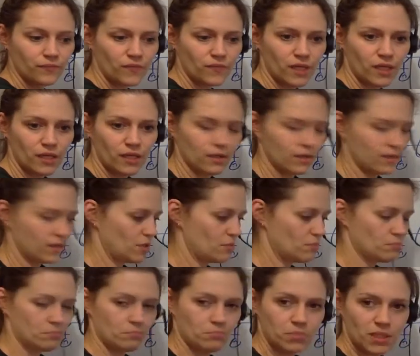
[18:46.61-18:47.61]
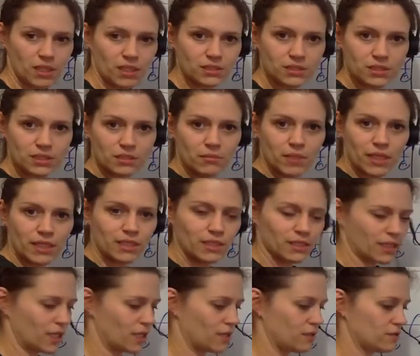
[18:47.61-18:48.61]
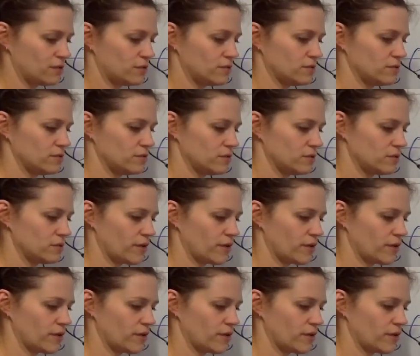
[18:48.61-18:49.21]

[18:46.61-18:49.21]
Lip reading: and the plus and the minus, I can't do this.